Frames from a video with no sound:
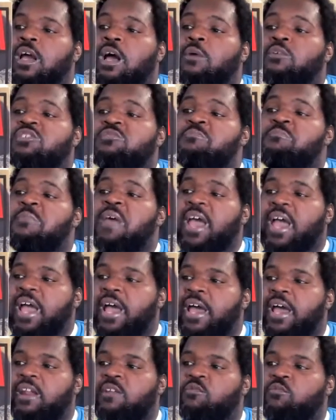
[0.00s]
I was
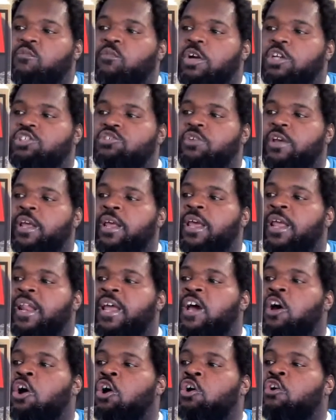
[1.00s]
mad and frustrated, and
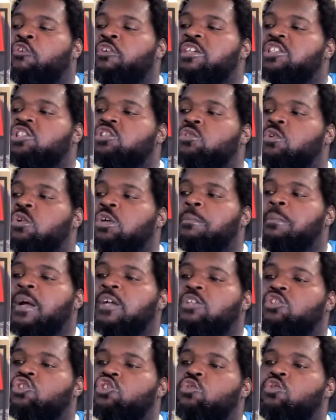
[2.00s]
I already stored
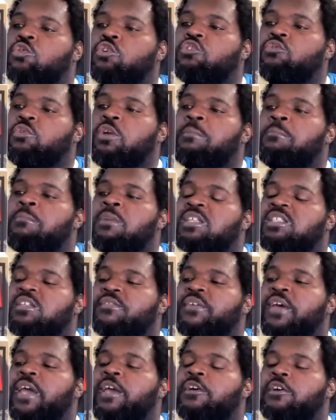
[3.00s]
about two or three months of
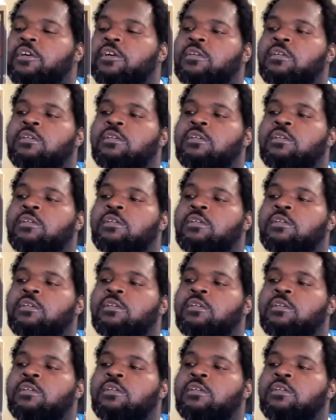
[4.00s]
anger.